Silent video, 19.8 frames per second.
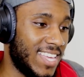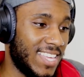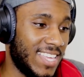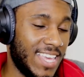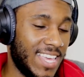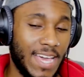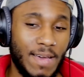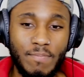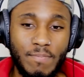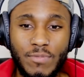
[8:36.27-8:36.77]

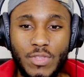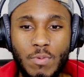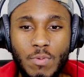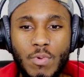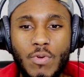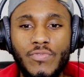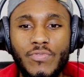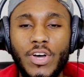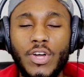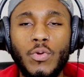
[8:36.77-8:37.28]
Yep, you
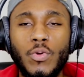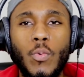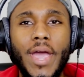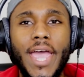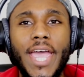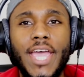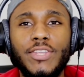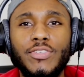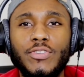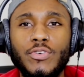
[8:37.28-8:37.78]
moved on
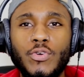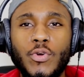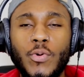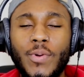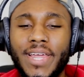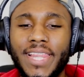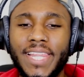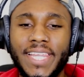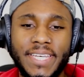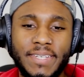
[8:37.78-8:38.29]
way too
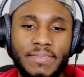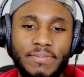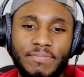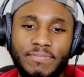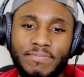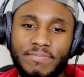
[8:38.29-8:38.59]
quickly.